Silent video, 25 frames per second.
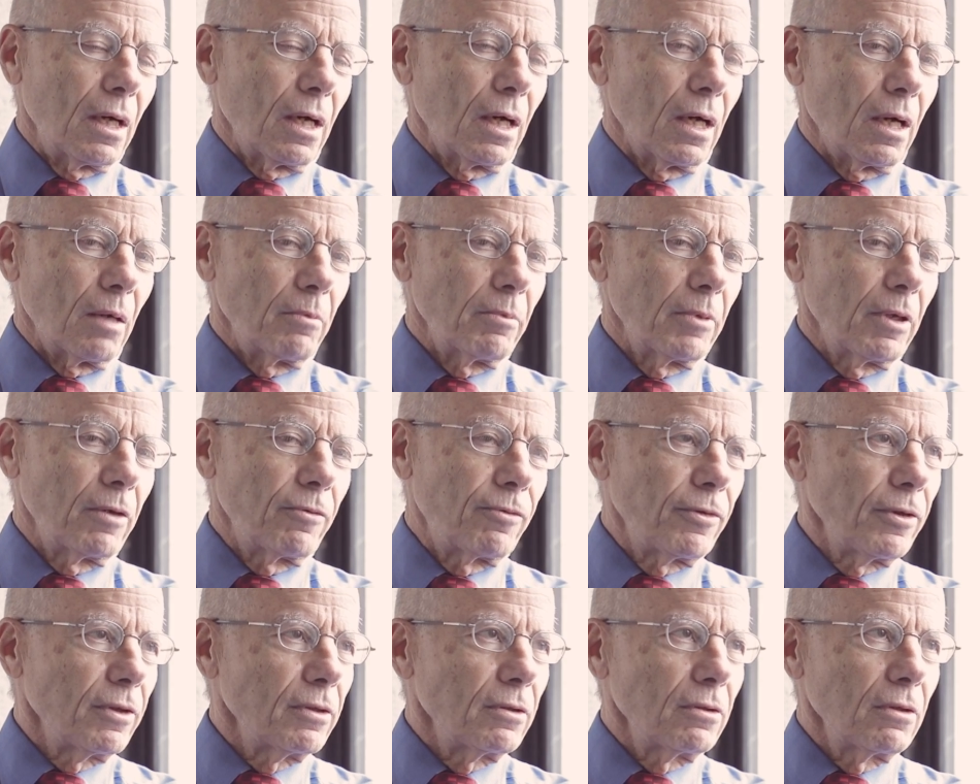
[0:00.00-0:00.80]

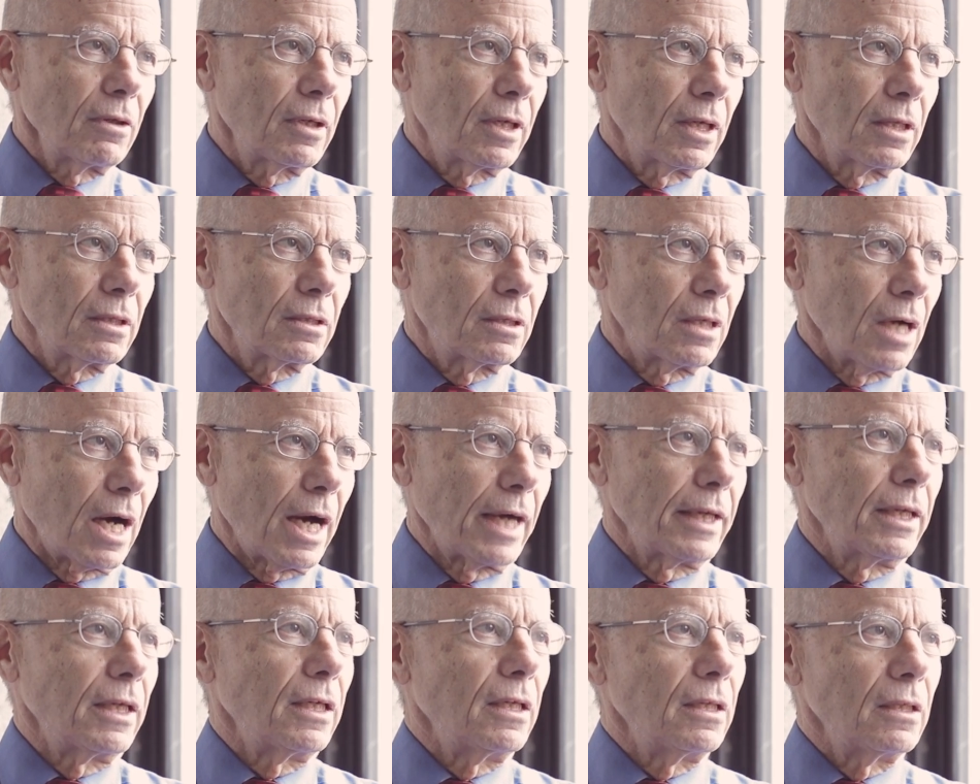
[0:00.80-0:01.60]
If you look at
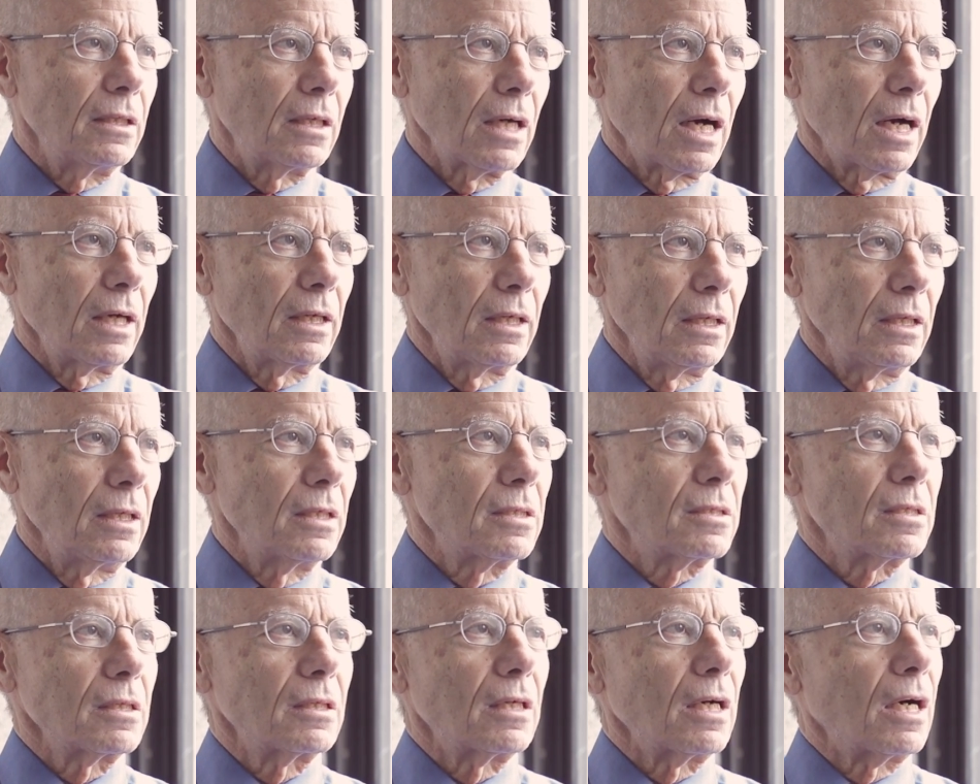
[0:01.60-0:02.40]
Ghani
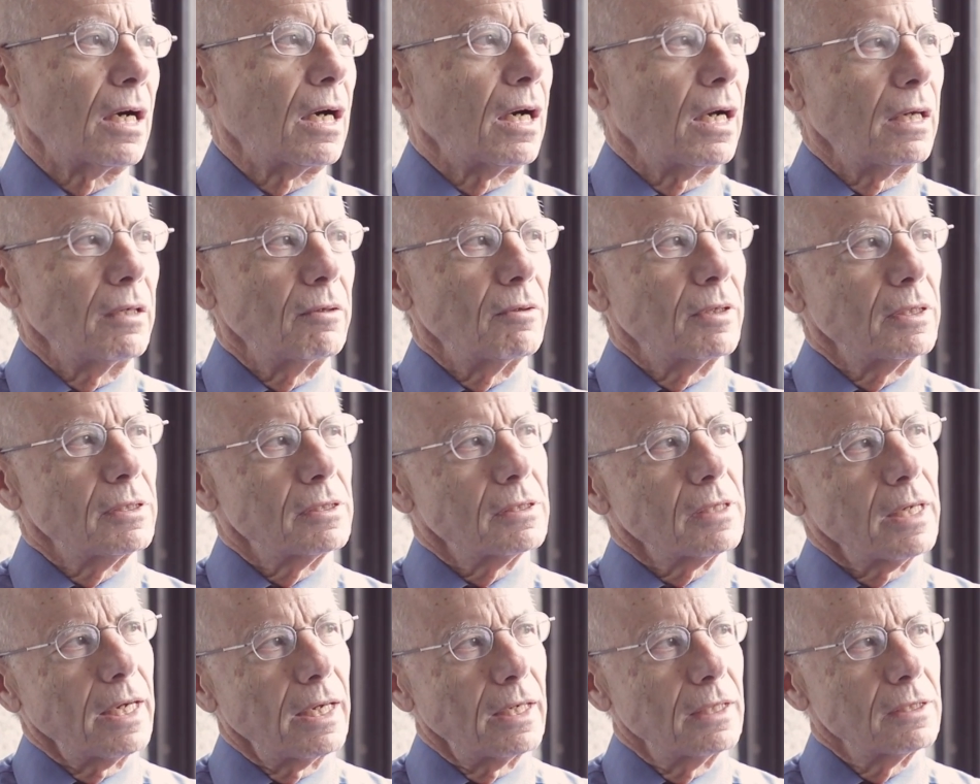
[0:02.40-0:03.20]
is a guy who
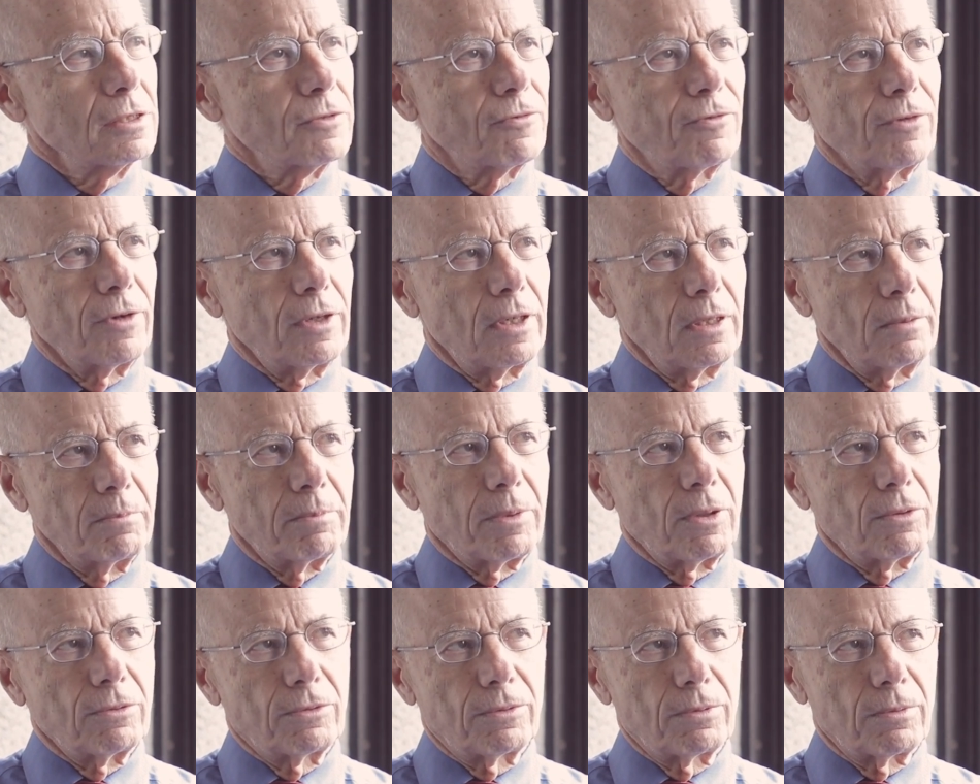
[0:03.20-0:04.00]
has had his foot in
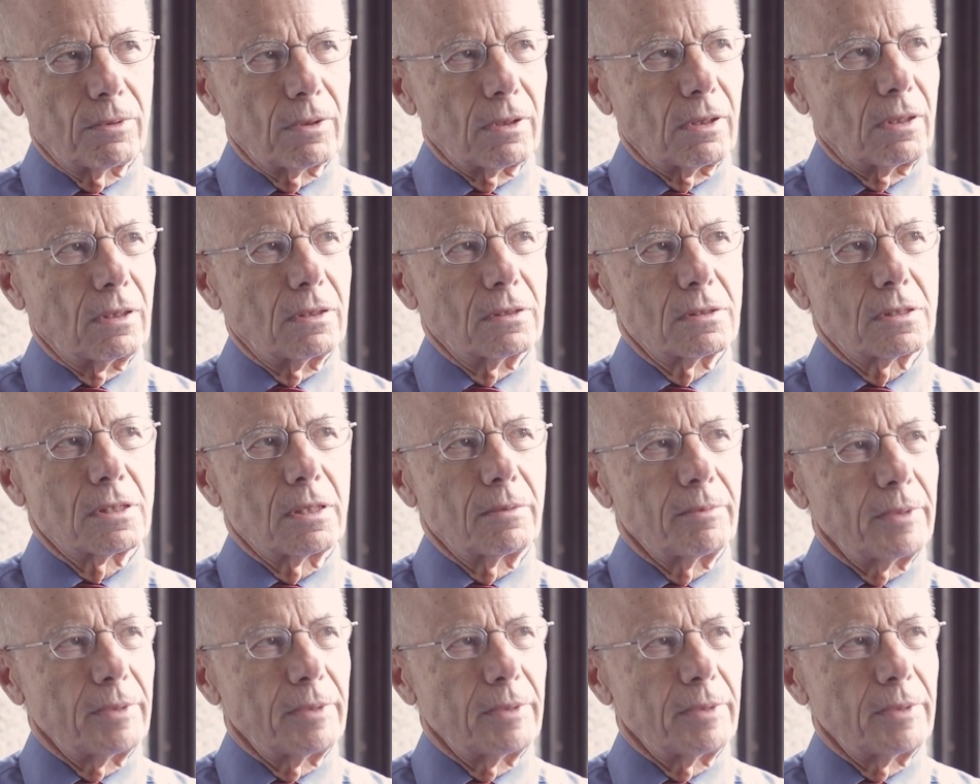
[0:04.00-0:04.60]
both worlds.